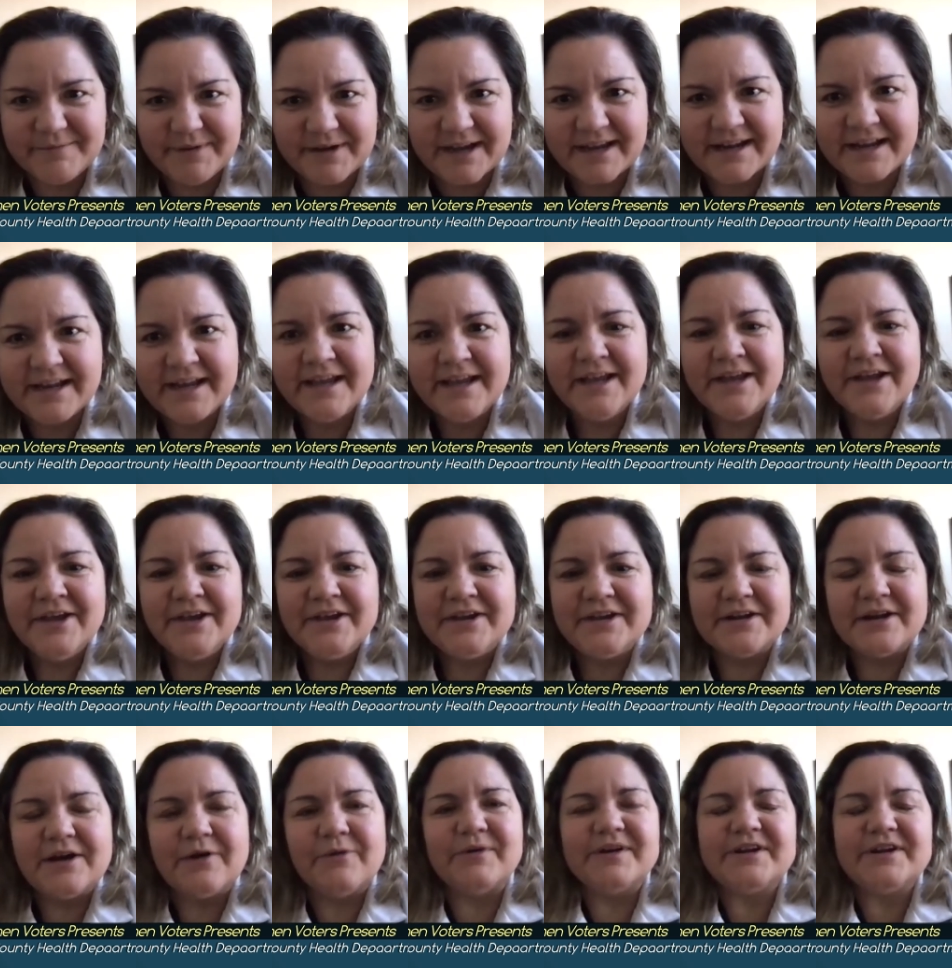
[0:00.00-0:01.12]
But you
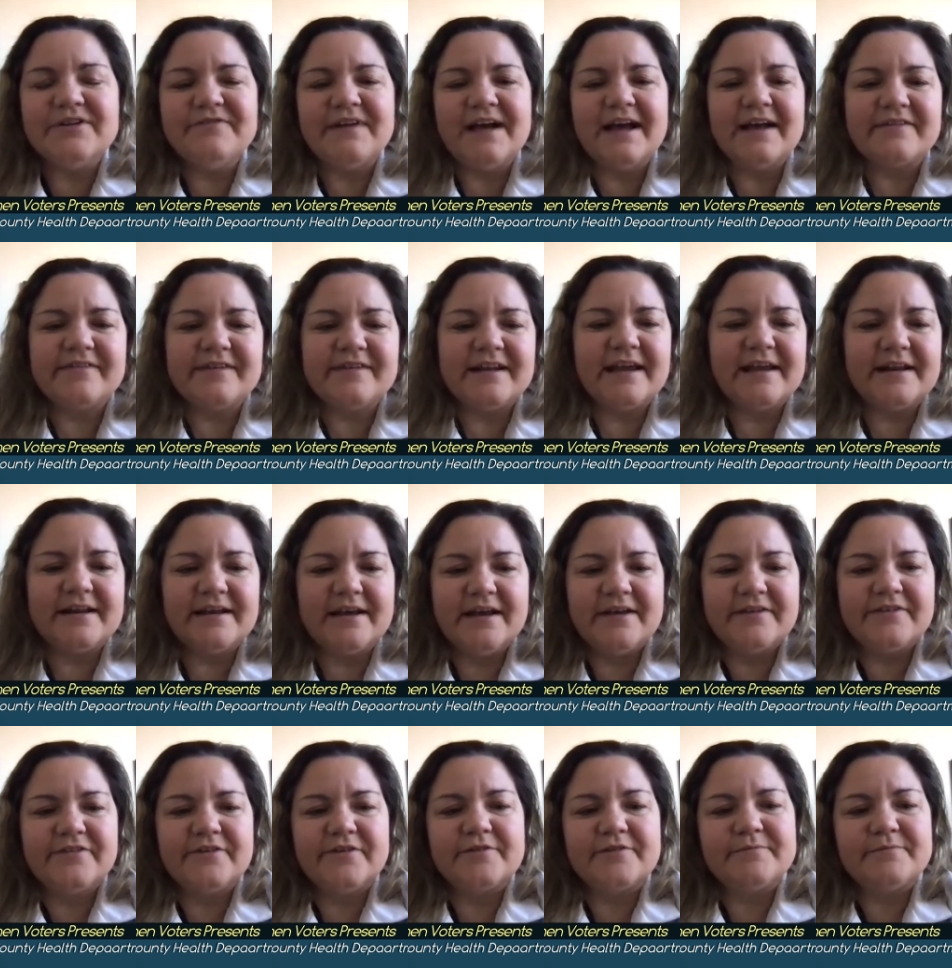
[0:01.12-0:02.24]
know, when you vaccinate a
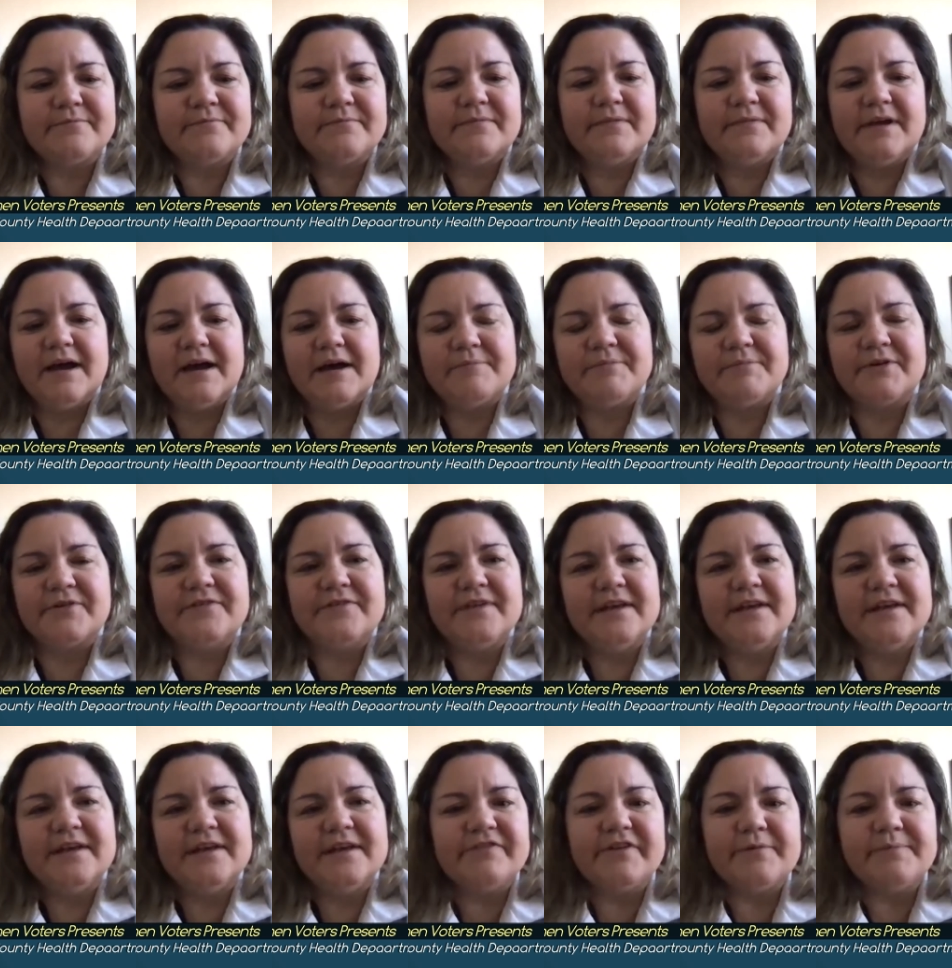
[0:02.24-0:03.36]
certain uh,
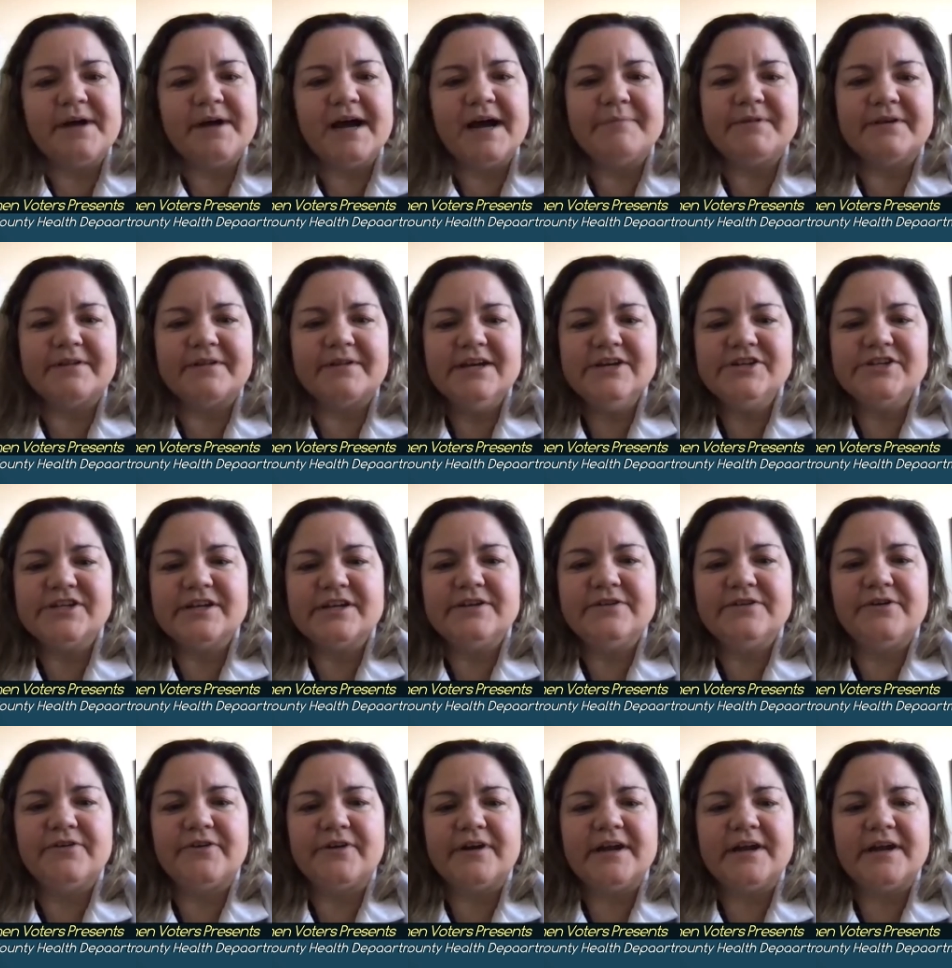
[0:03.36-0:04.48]
percentage of your population, you
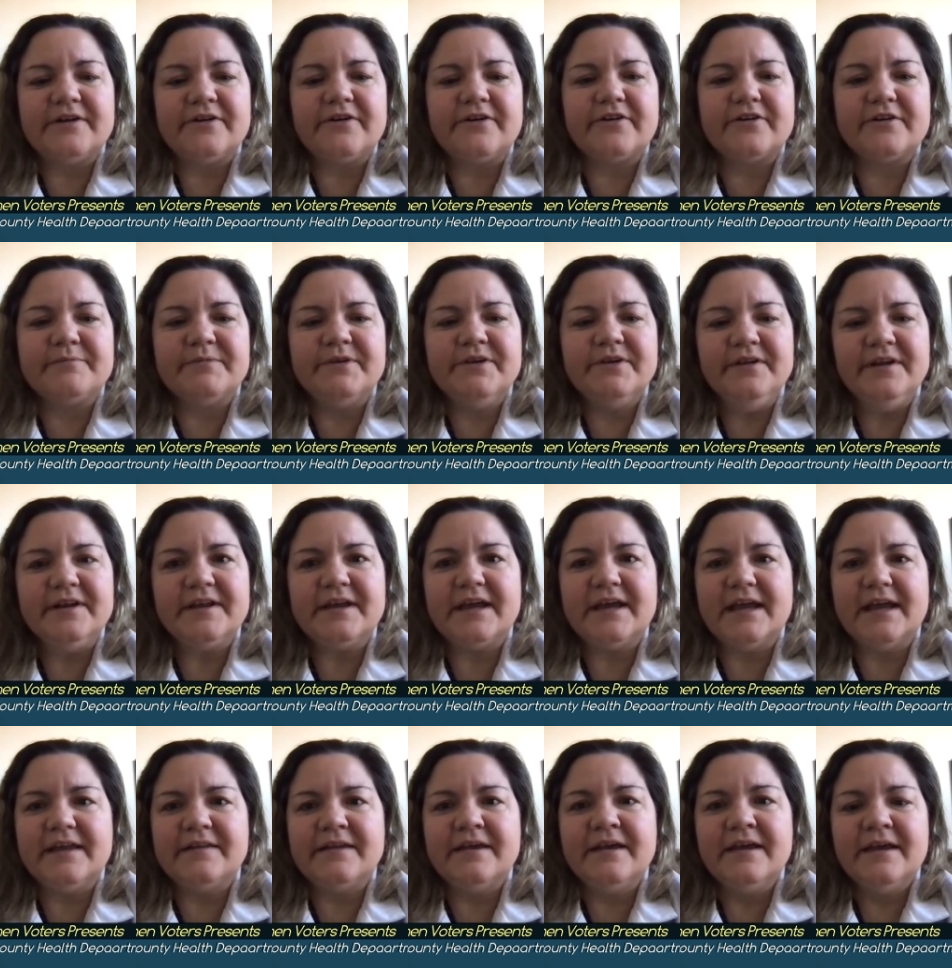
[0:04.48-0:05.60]
create herd immunity,
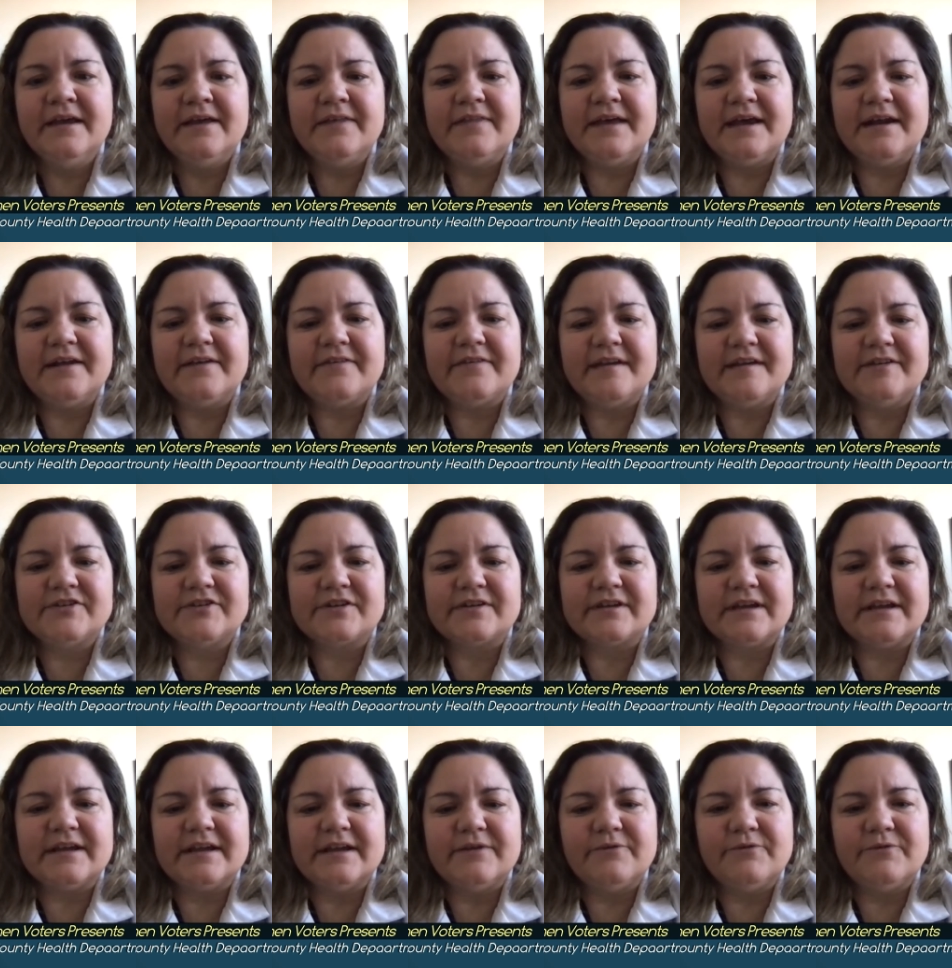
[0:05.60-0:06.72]
and that
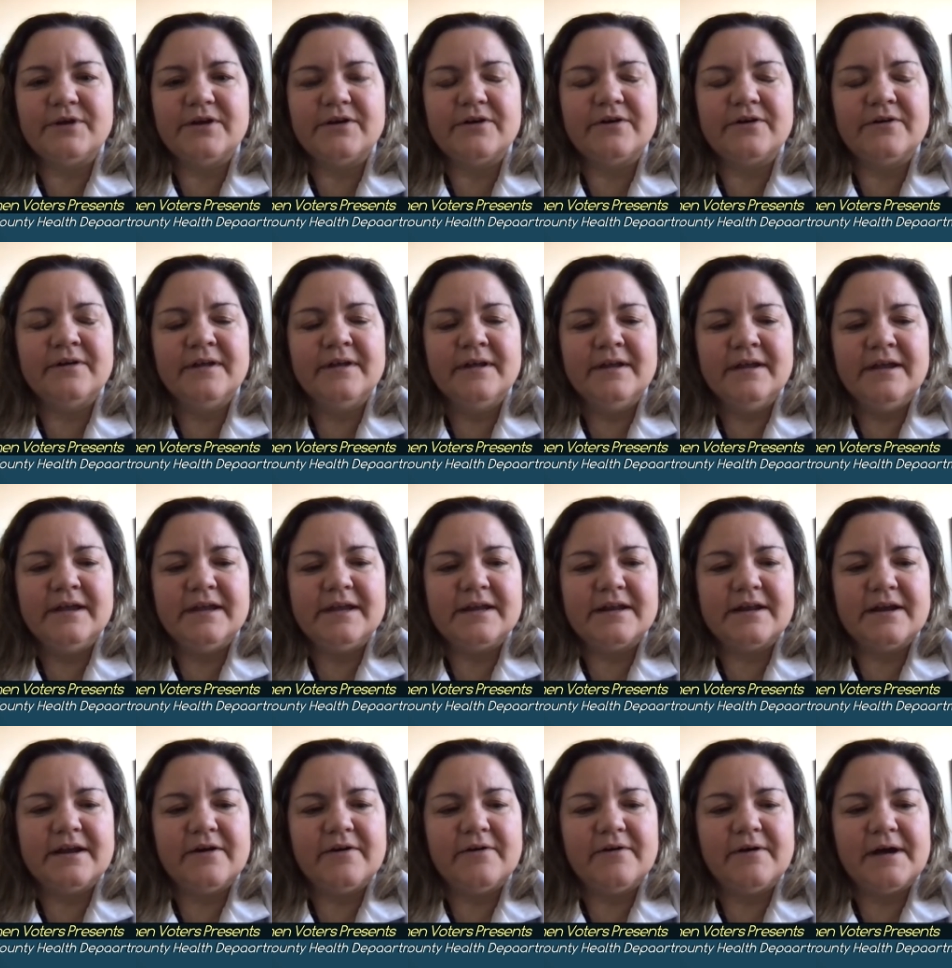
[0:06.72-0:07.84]
essentially will you
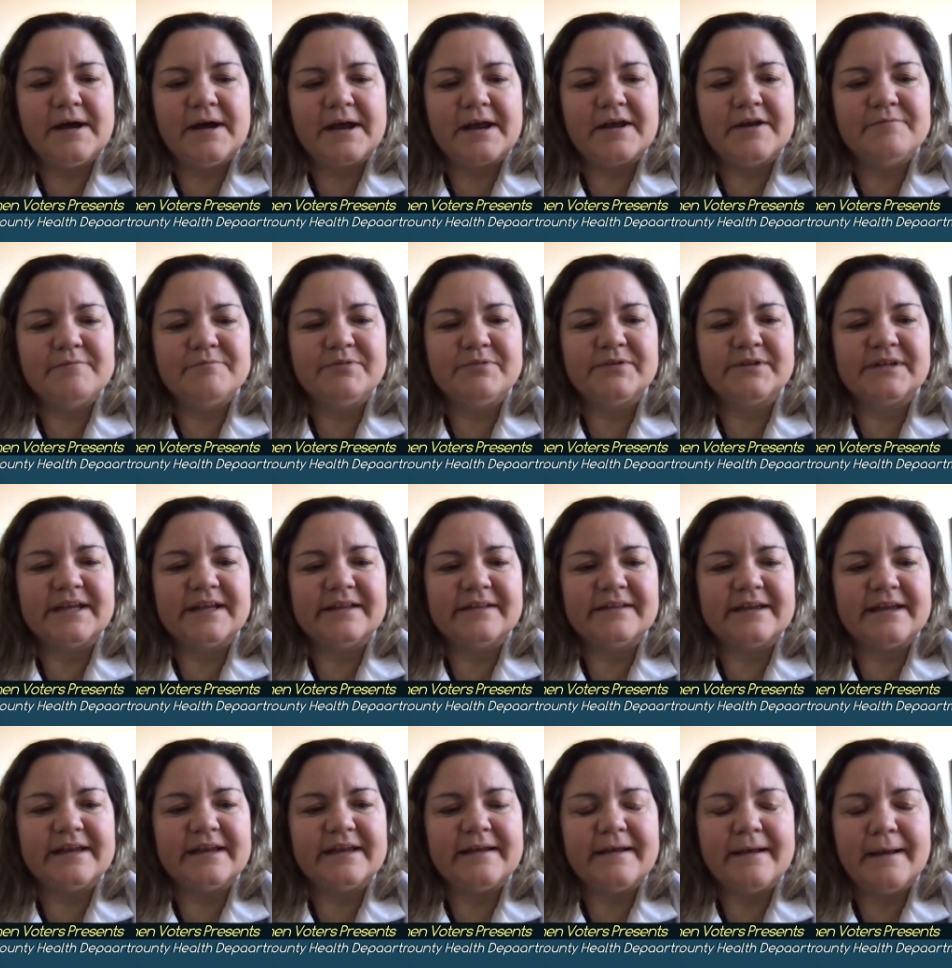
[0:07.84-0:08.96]
know, uh,
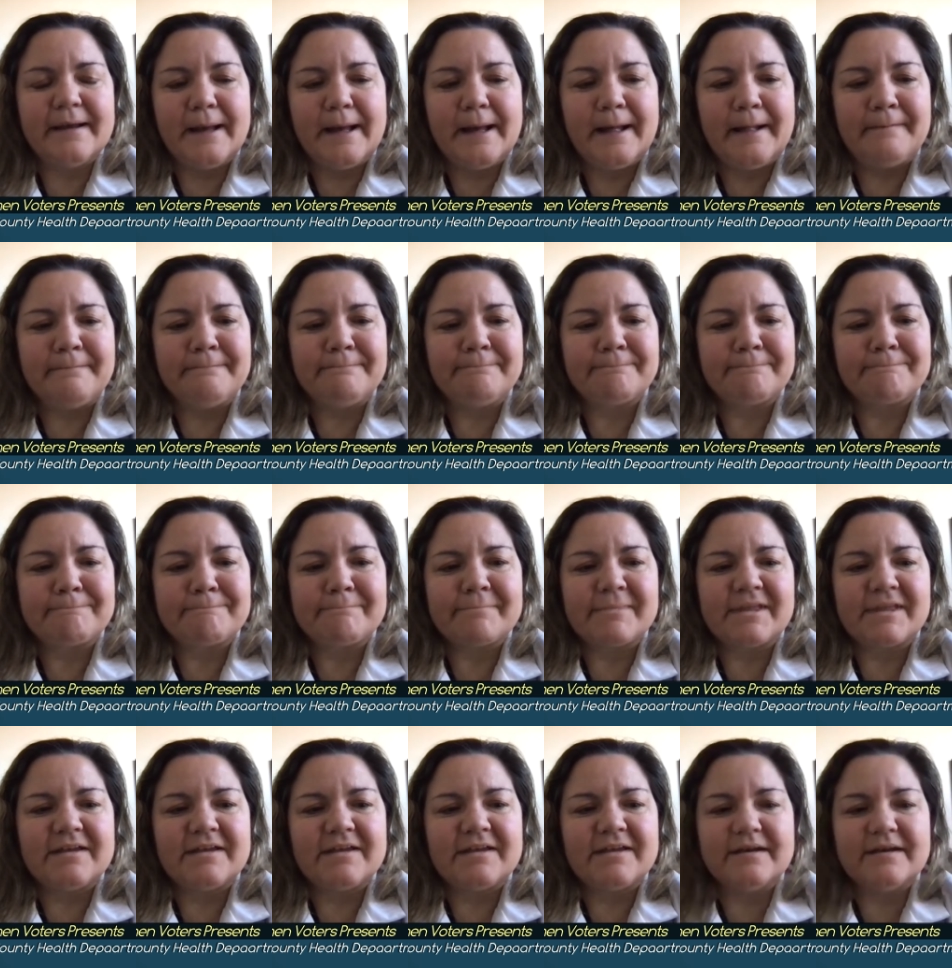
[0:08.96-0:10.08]
completely um,
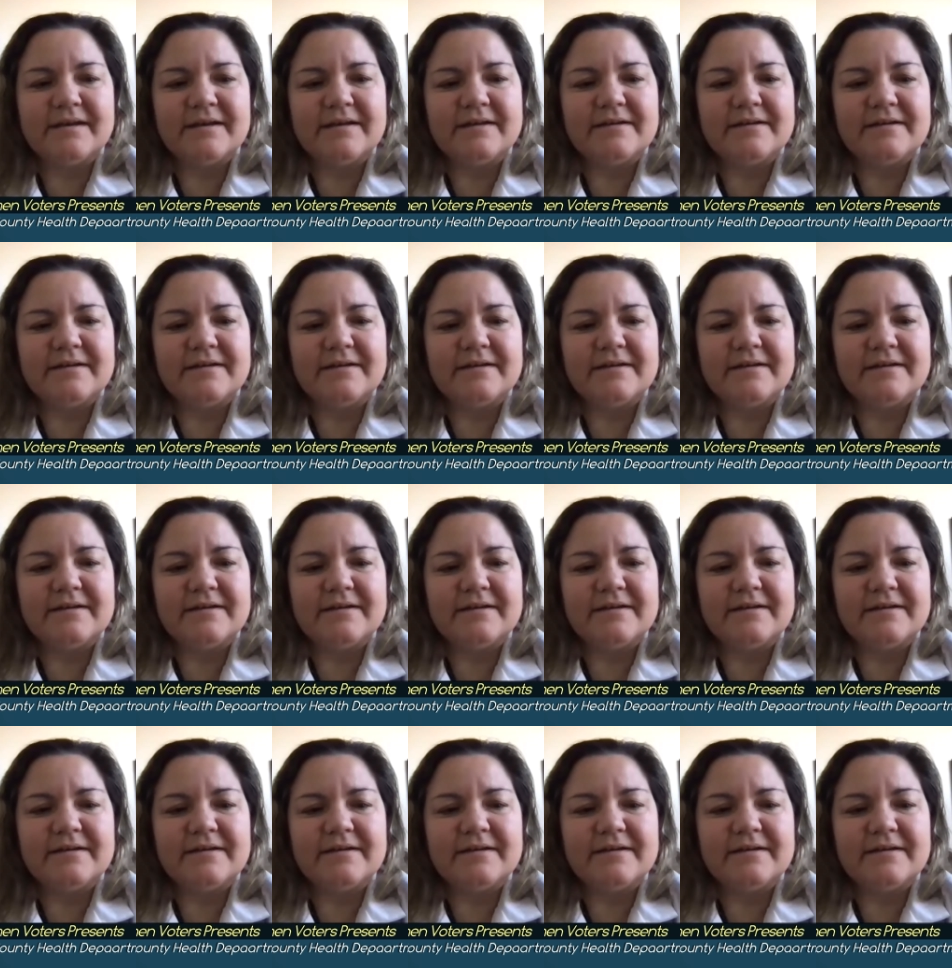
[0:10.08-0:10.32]
uh,